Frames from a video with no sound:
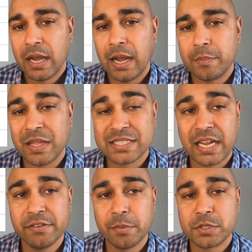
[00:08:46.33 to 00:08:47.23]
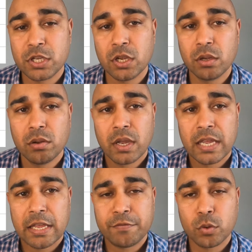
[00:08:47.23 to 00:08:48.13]
That's kind of up to you
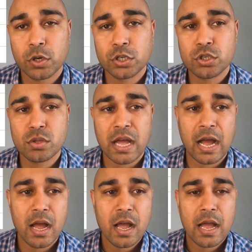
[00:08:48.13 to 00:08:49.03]
if you want to do that.